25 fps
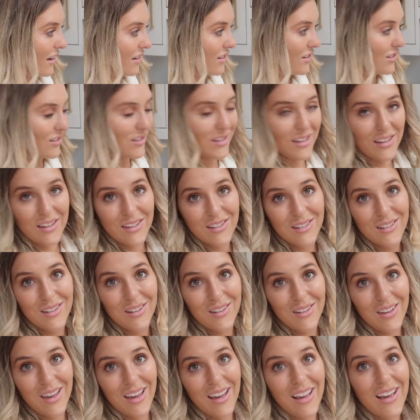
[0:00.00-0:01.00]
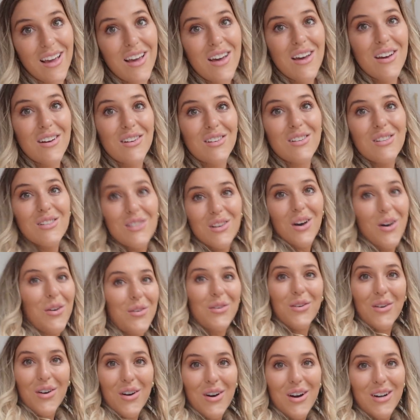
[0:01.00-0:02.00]
I just think it's looking
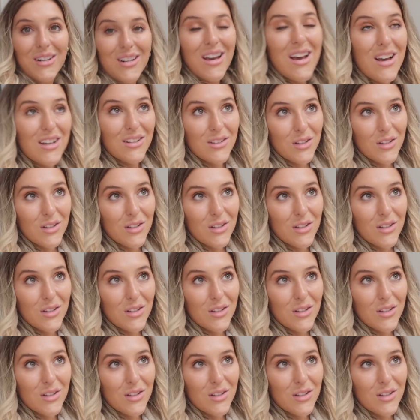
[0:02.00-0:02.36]
so good.